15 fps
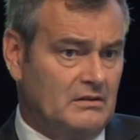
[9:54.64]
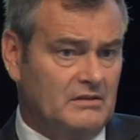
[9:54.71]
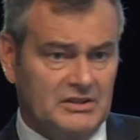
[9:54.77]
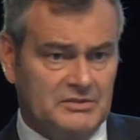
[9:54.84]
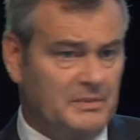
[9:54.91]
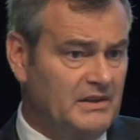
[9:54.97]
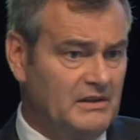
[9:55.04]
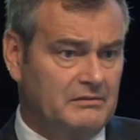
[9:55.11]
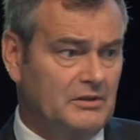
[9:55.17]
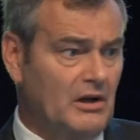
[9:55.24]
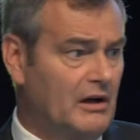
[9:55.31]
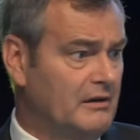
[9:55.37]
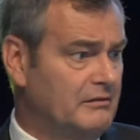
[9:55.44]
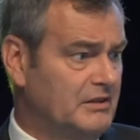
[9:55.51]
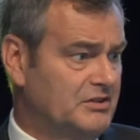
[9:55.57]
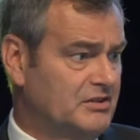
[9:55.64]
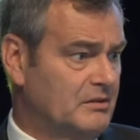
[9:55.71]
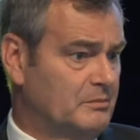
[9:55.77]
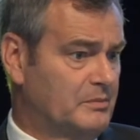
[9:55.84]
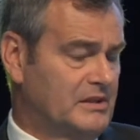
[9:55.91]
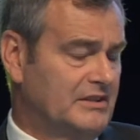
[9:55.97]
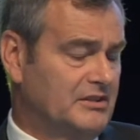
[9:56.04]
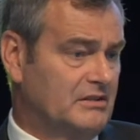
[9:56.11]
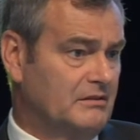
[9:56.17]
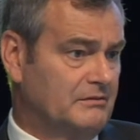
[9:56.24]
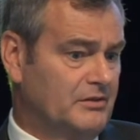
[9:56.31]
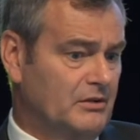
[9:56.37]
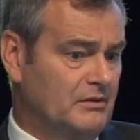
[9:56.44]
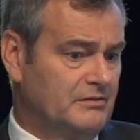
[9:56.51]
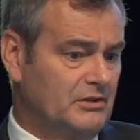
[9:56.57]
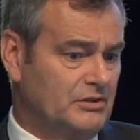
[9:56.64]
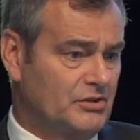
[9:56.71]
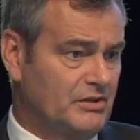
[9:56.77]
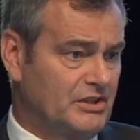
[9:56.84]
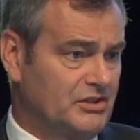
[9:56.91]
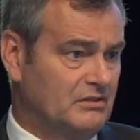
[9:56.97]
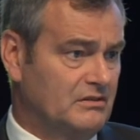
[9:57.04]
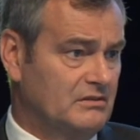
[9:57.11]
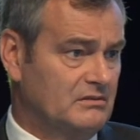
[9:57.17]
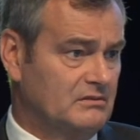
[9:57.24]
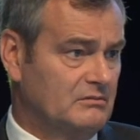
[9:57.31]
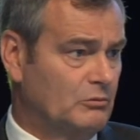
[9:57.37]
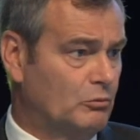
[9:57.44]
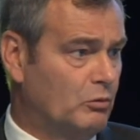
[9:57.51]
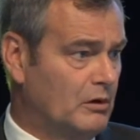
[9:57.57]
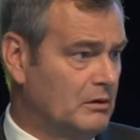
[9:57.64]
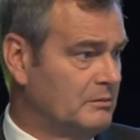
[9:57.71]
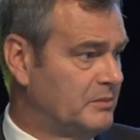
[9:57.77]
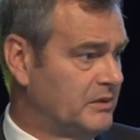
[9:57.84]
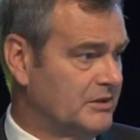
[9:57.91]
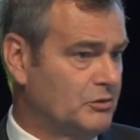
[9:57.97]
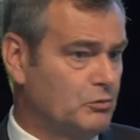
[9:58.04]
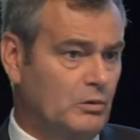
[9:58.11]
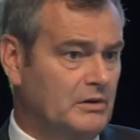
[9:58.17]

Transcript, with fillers: There's been an overly simplistic view of nutrition. One plus